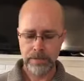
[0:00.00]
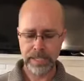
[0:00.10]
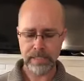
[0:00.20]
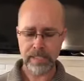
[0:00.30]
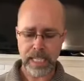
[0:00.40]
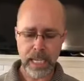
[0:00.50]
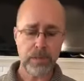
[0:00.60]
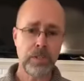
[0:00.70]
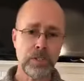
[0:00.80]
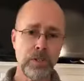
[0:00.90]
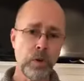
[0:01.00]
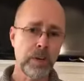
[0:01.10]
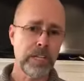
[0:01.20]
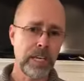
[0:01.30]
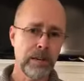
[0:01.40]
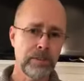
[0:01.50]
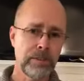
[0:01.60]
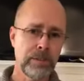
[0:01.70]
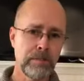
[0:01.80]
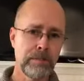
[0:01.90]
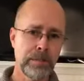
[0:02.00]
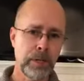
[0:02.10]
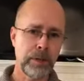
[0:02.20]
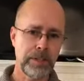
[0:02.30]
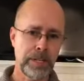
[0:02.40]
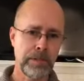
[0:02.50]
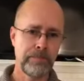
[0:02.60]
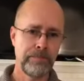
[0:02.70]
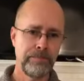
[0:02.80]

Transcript: This keeps your gifts from flourishing.